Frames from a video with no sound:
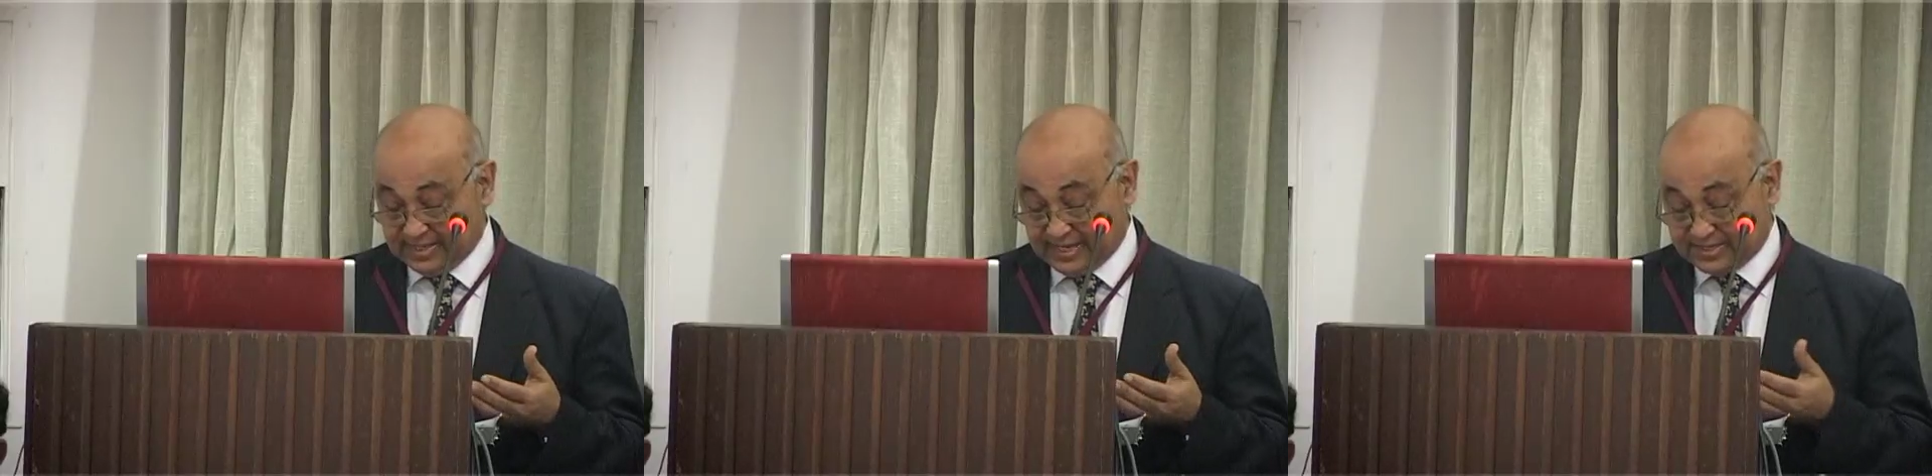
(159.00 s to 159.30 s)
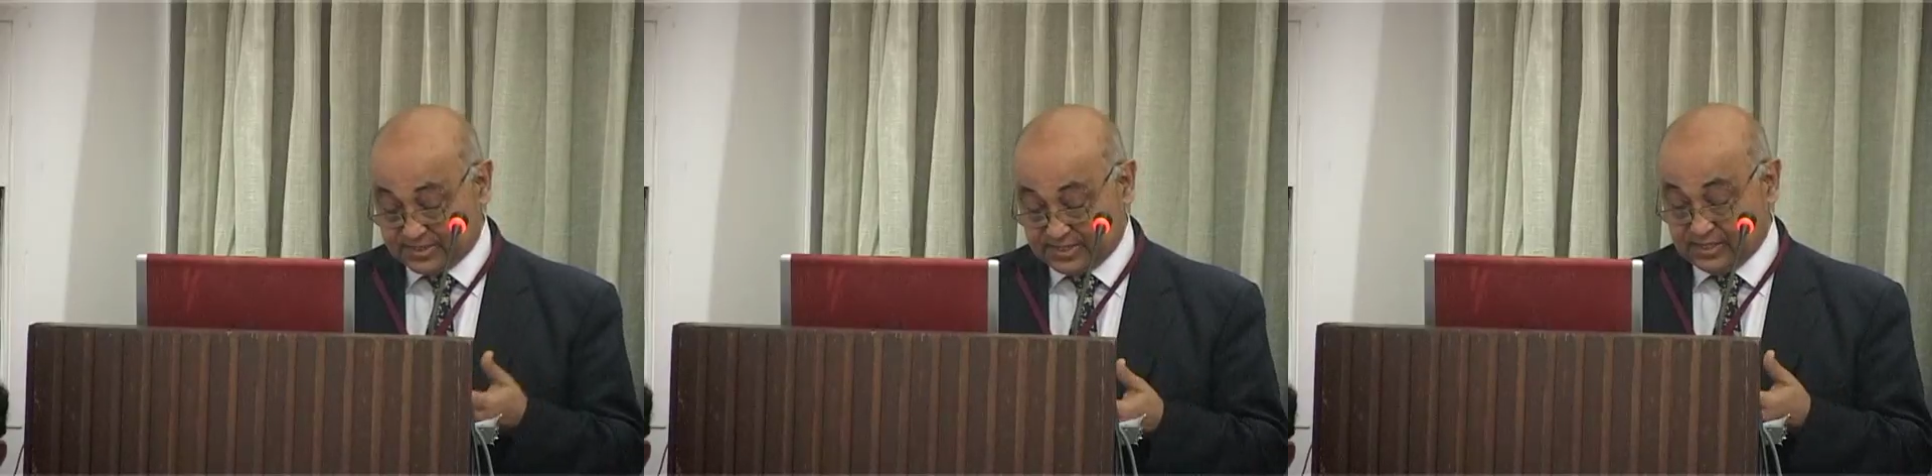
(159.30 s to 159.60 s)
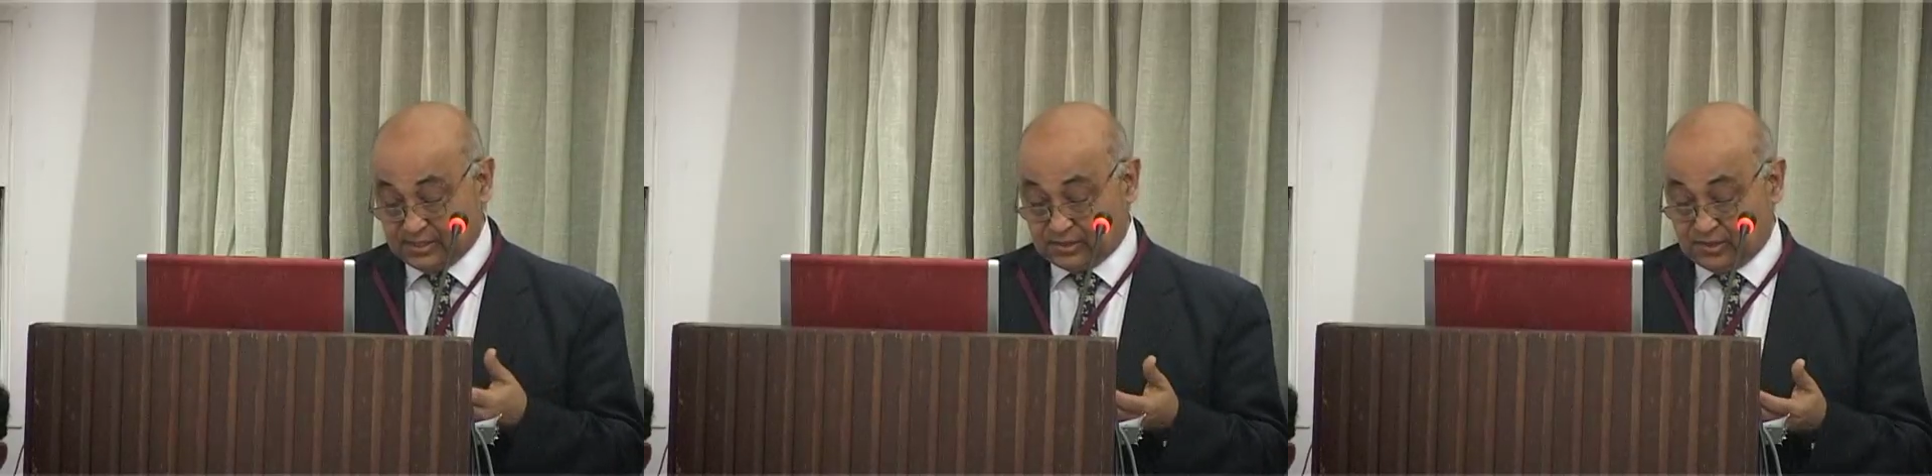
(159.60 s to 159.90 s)

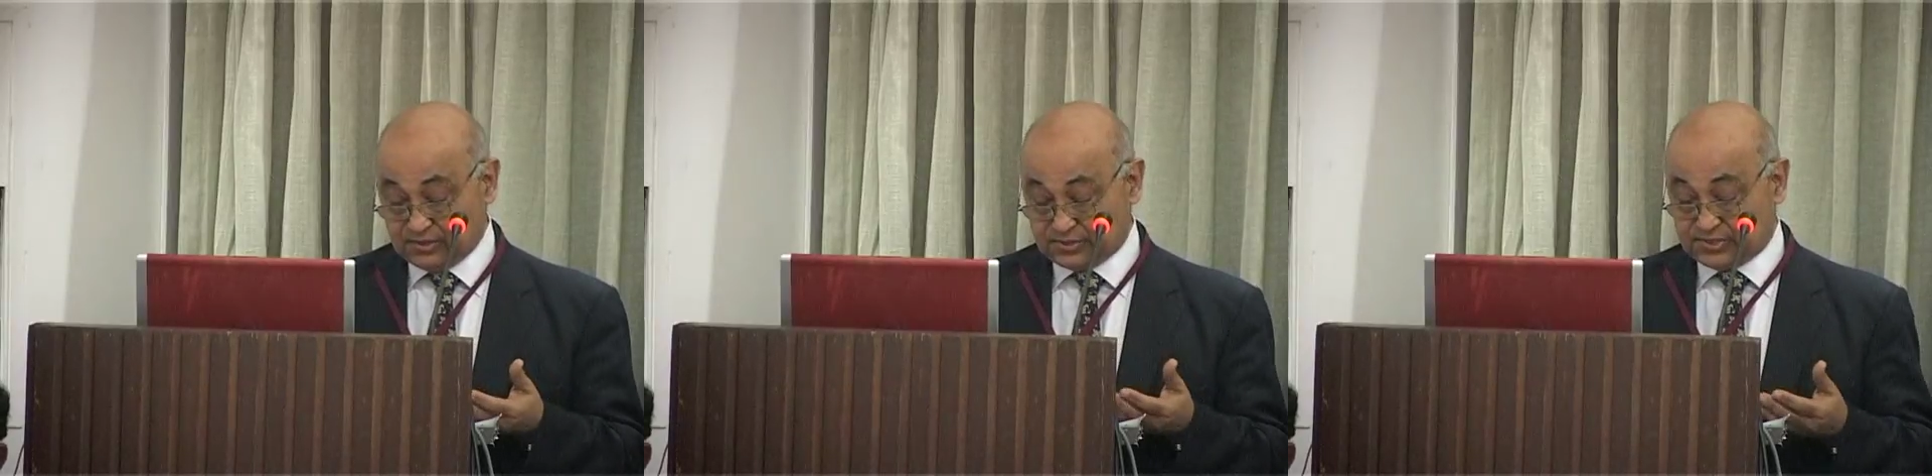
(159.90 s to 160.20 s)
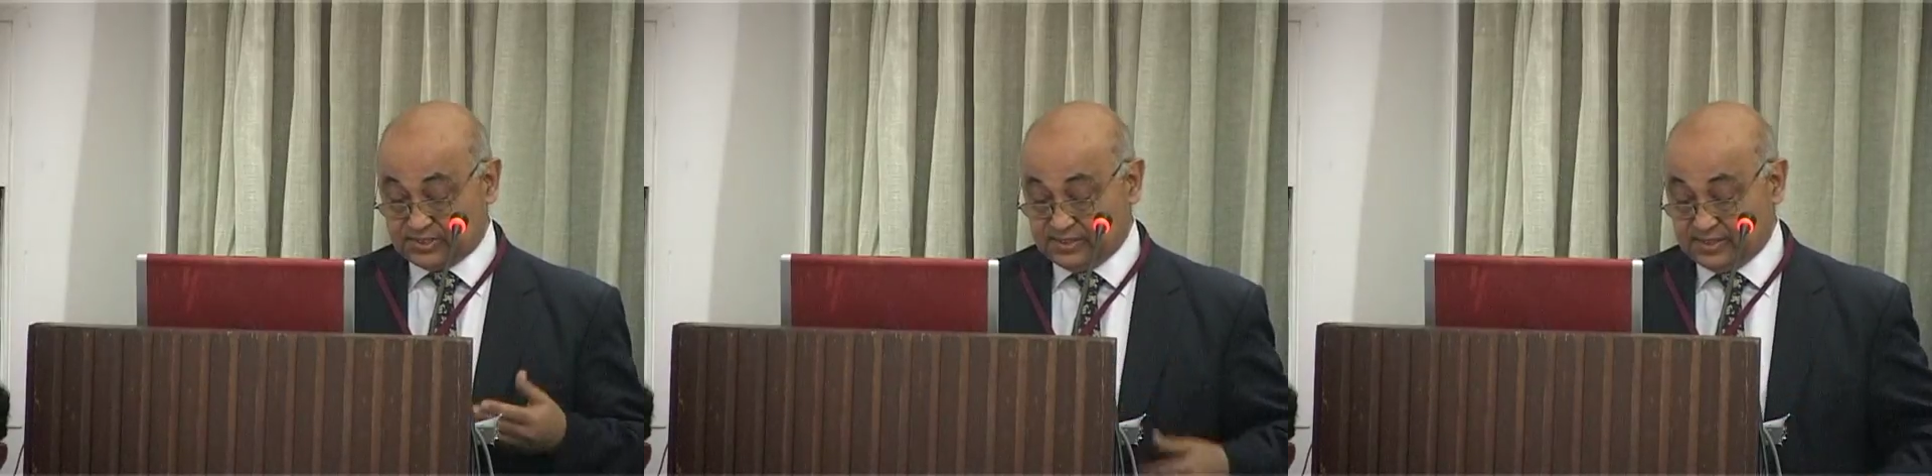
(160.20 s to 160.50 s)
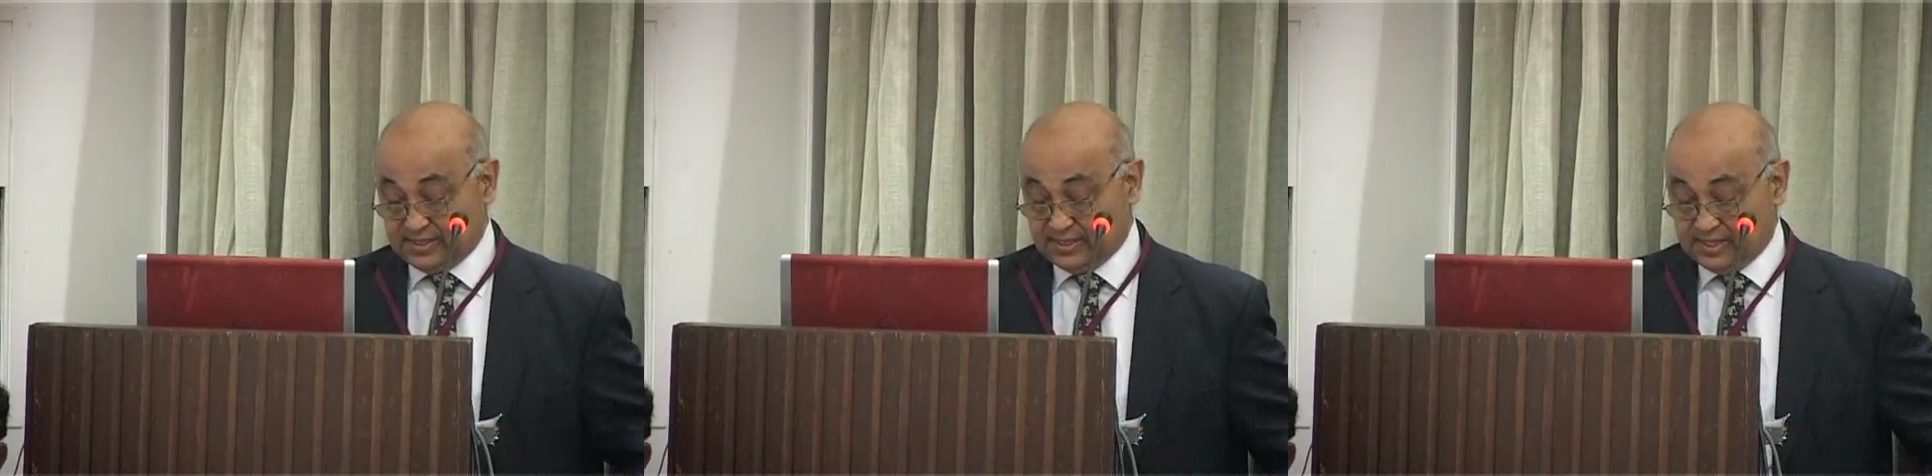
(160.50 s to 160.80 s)
external costs and the